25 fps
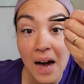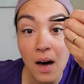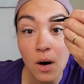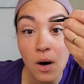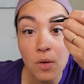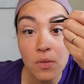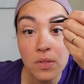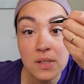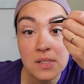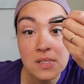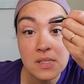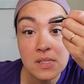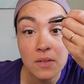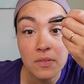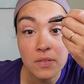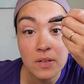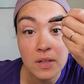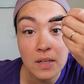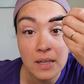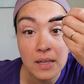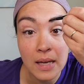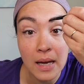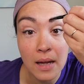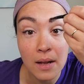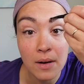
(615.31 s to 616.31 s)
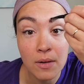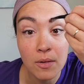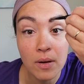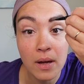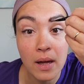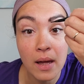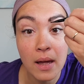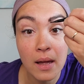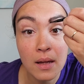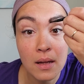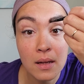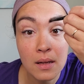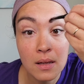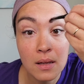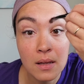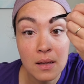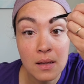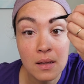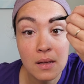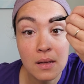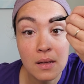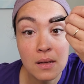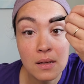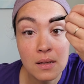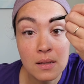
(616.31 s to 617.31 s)
this stuff can get, okay?
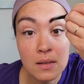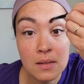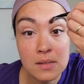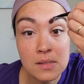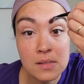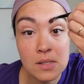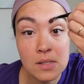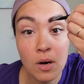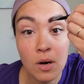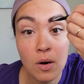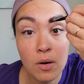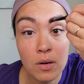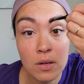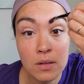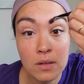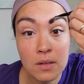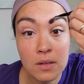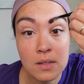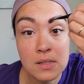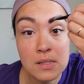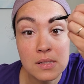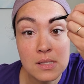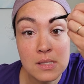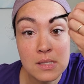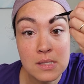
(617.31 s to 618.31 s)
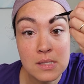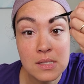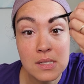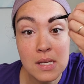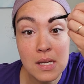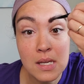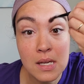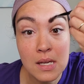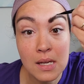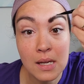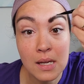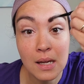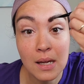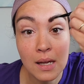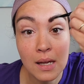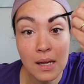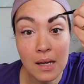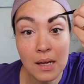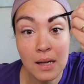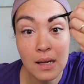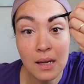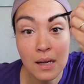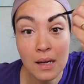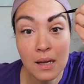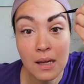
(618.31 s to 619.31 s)
So you can
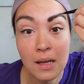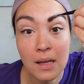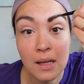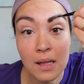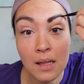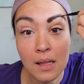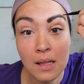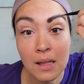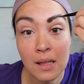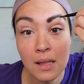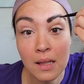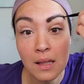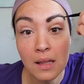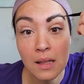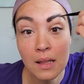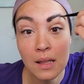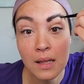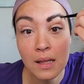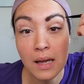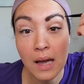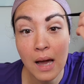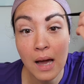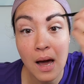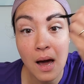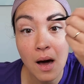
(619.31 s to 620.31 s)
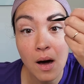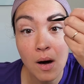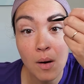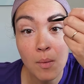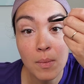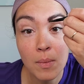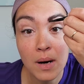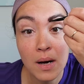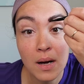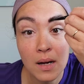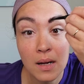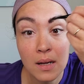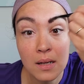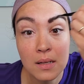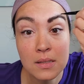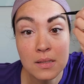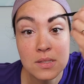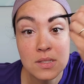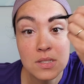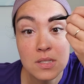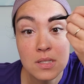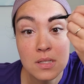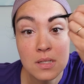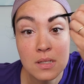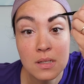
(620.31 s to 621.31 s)
see like how
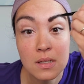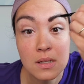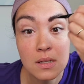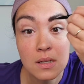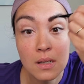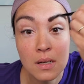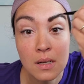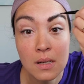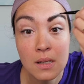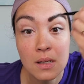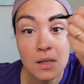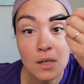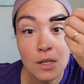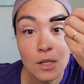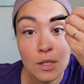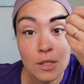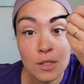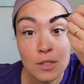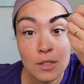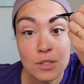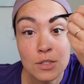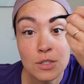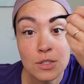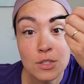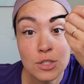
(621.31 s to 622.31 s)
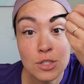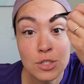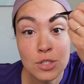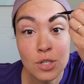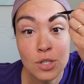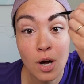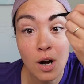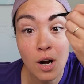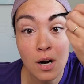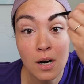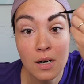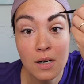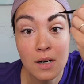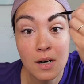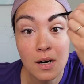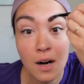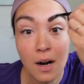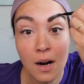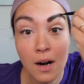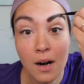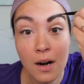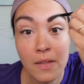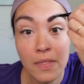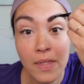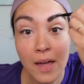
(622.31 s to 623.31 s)
much
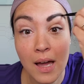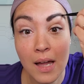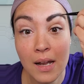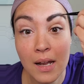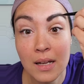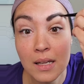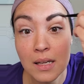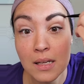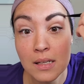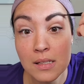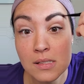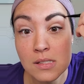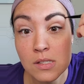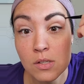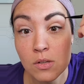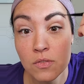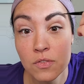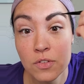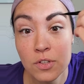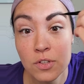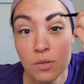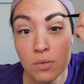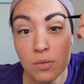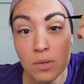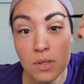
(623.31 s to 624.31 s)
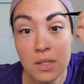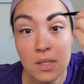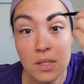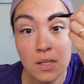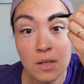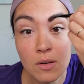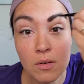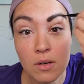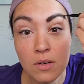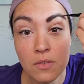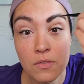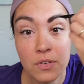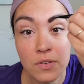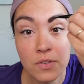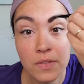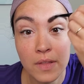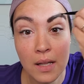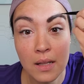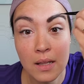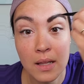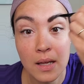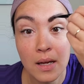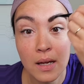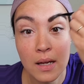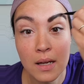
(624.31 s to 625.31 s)
darker that is. So if you're really going for that,
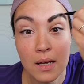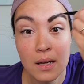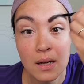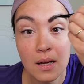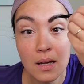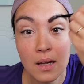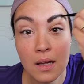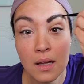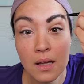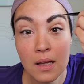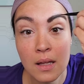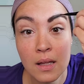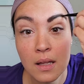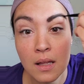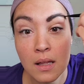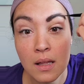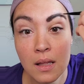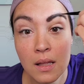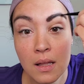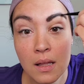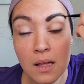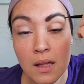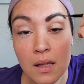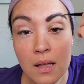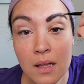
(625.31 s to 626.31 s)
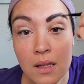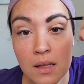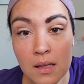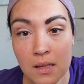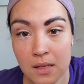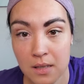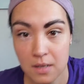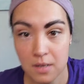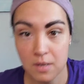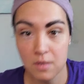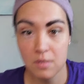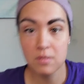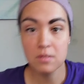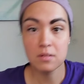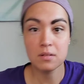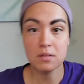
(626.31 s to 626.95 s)
like, you know,